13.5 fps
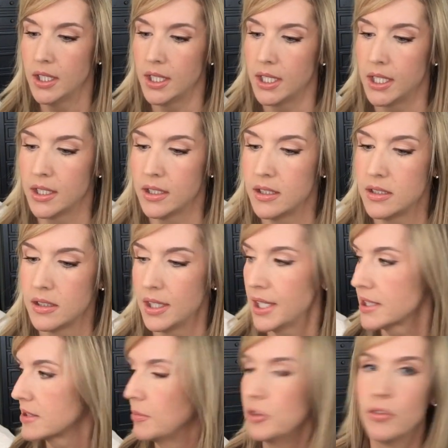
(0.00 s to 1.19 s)
And
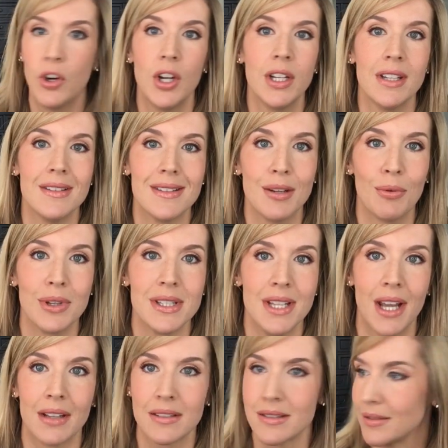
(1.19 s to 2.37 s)
let's move on and see what's
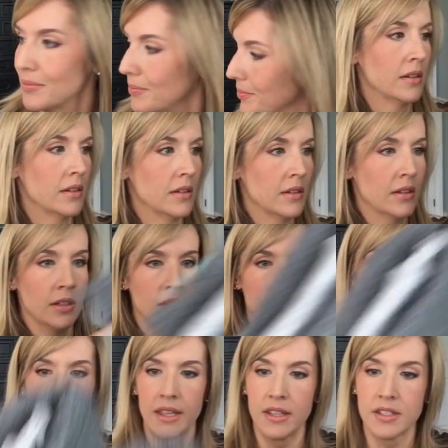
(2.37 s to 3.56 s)
next.
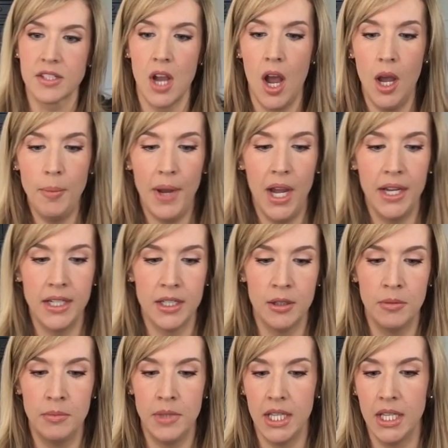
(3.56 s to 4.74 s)
Okay, the top
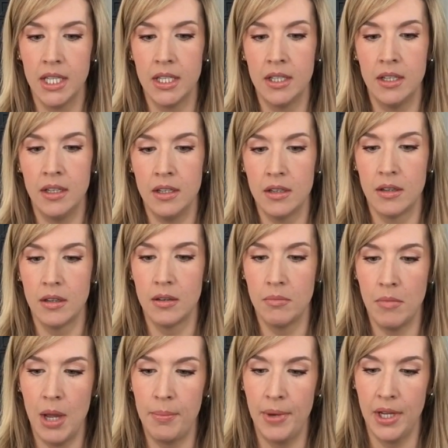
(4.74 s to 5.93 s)
item in
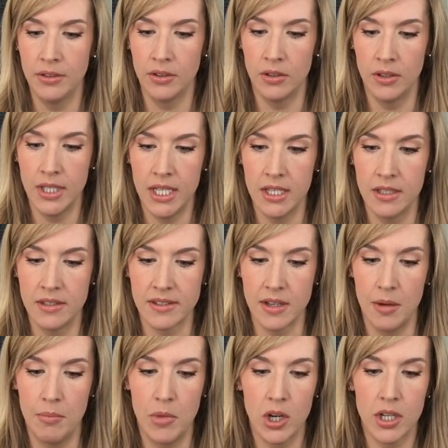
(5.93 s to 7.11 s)
my bundle is
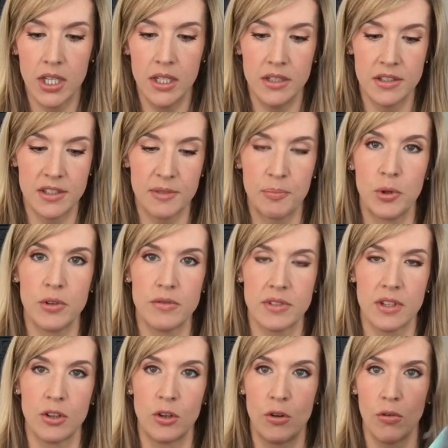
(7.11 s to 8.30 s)
a Market and
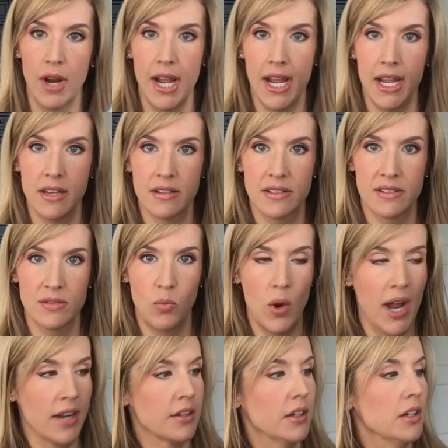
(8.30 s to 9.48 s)
Spruce gray
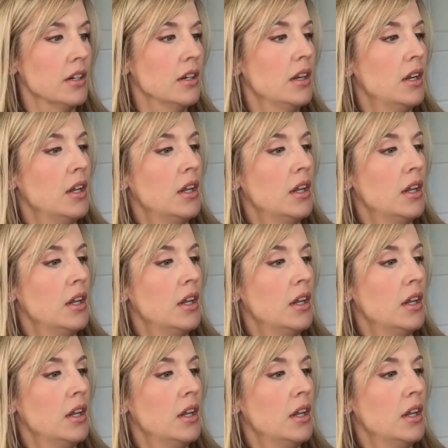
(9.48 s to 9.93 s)
sweater,